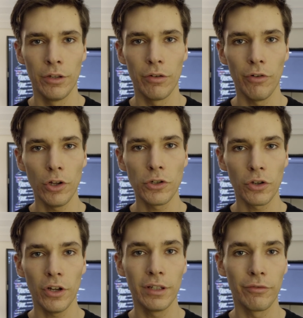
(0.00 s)
you've also
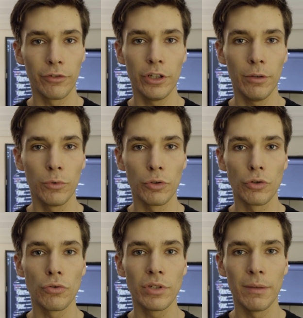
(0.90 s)
got the freedom to
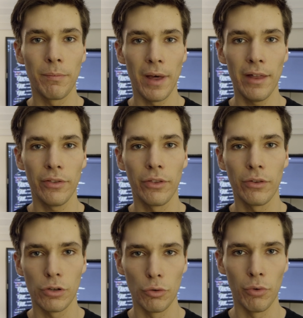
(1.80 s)
choose the path
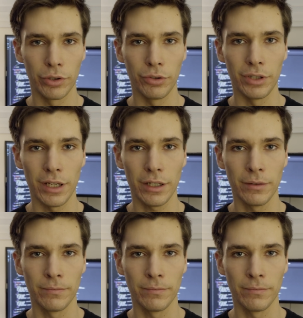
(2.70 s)
you want to take.